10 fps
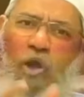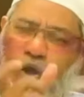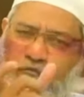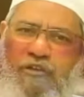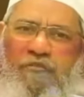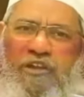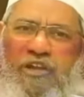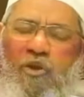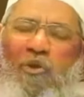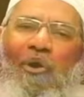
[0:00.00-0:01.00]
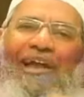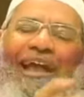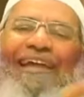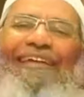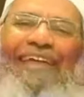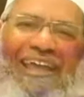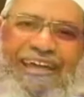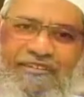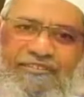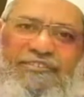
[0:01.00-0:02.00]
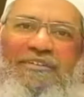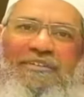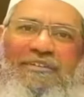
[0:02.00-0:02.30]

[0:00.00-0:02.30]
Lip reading: of the video contains